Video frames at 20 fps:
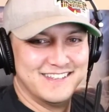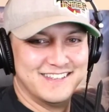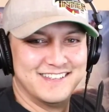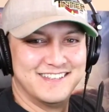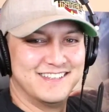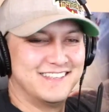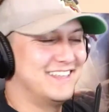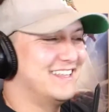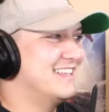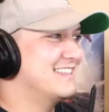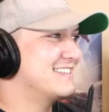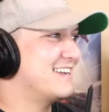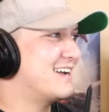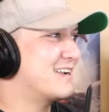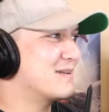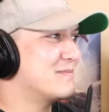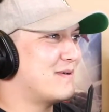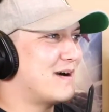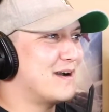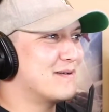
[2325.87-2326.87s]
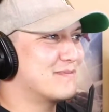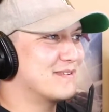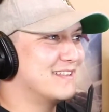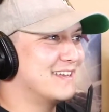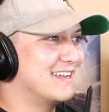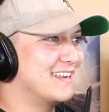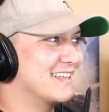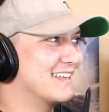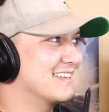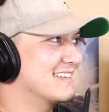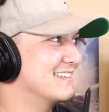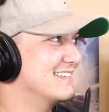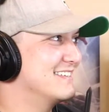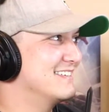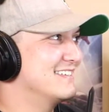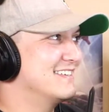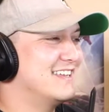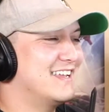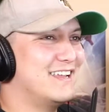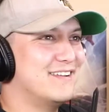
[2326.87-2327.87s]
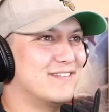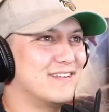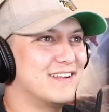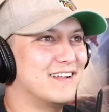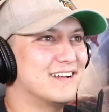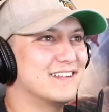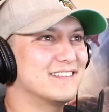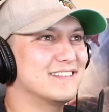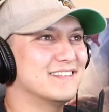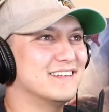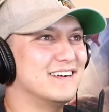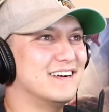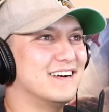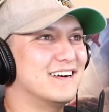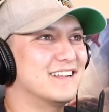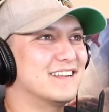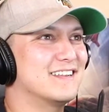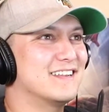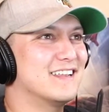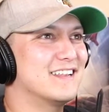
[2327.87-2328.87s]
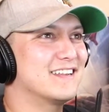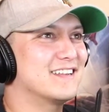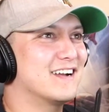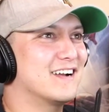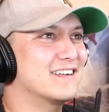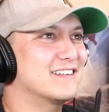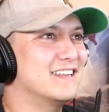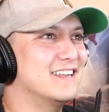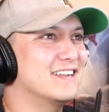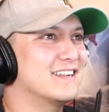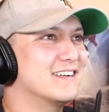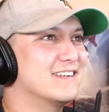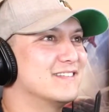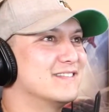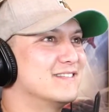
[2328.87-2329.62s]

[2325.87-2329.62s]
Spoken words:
It's auto-populating. Even on incognito.